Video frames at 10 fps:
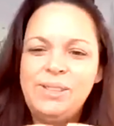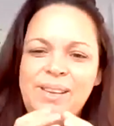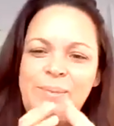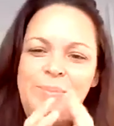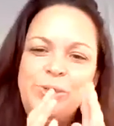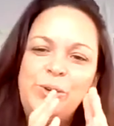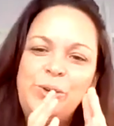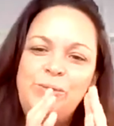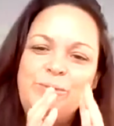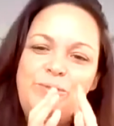I'm sort
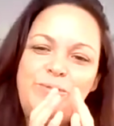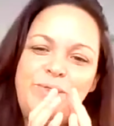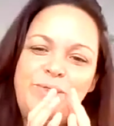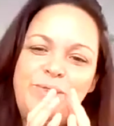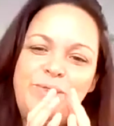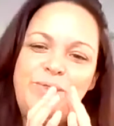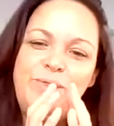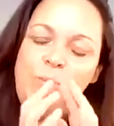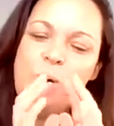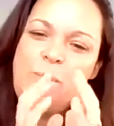of
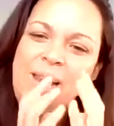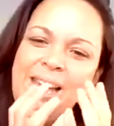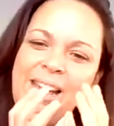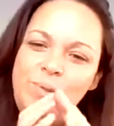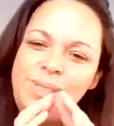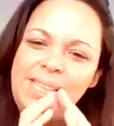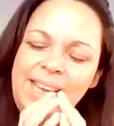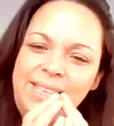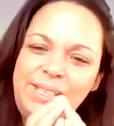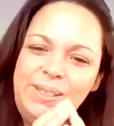resonating what my life was like
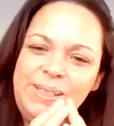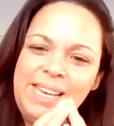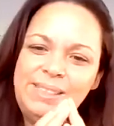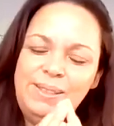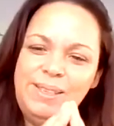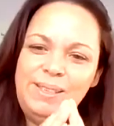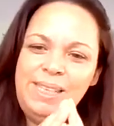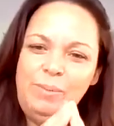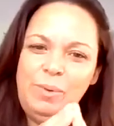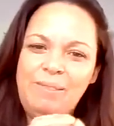in
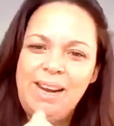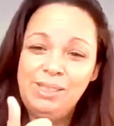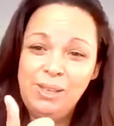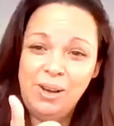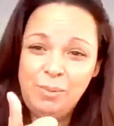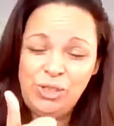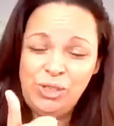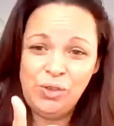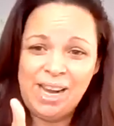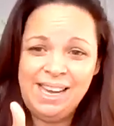2013, where I started with
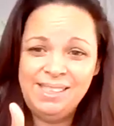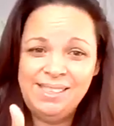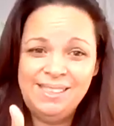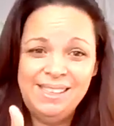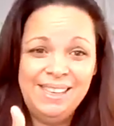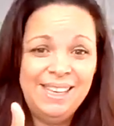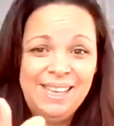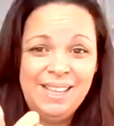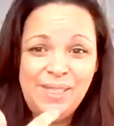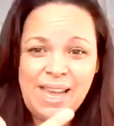stress,
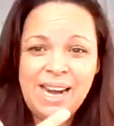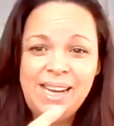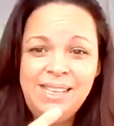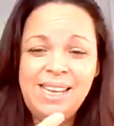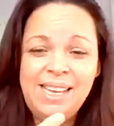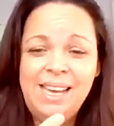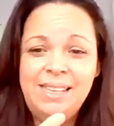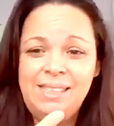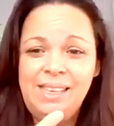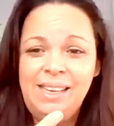then
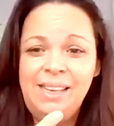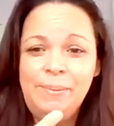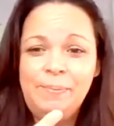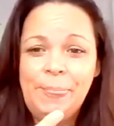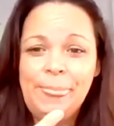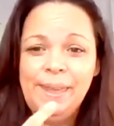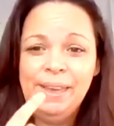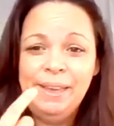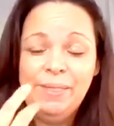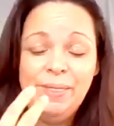anxiety,
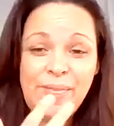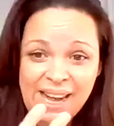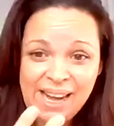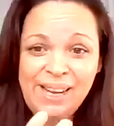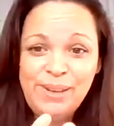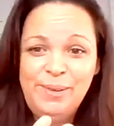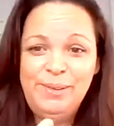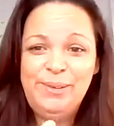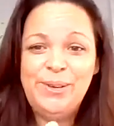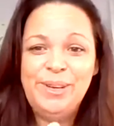then I ended up
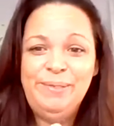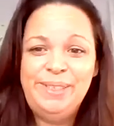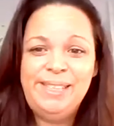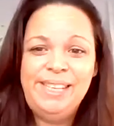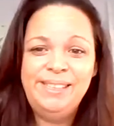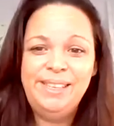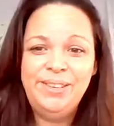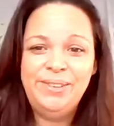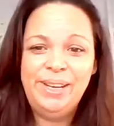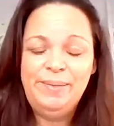with chronic fatigue
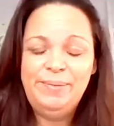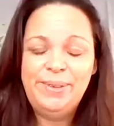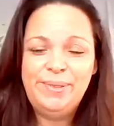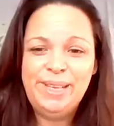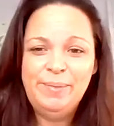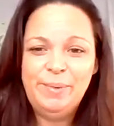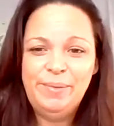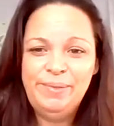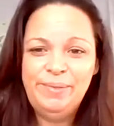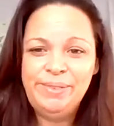syndrome for 3
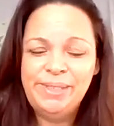months.